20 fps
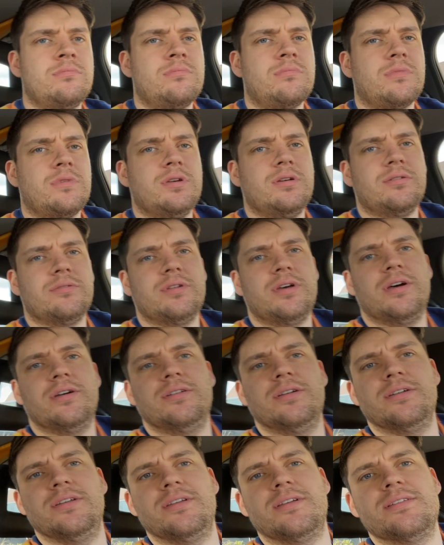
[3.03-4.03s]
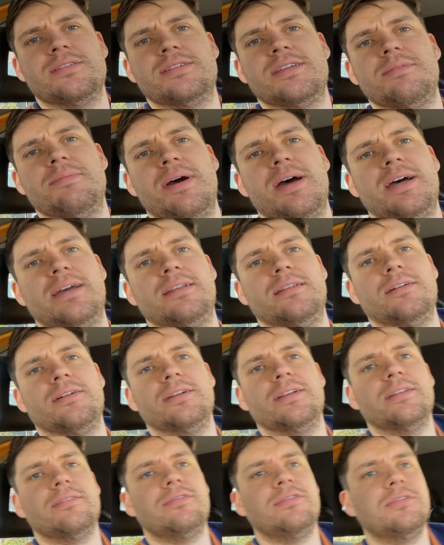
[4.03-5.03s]
Oh no, look, you can see my
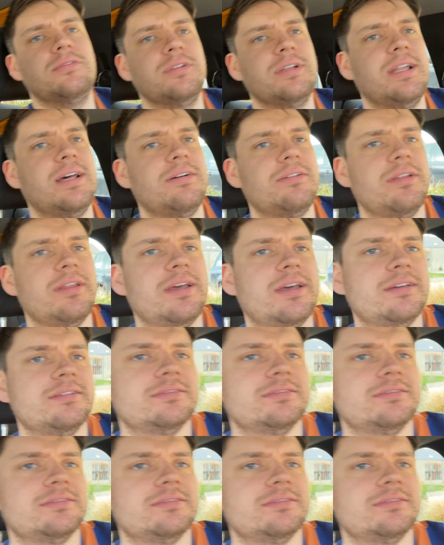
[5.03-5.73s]
headlining falling out there.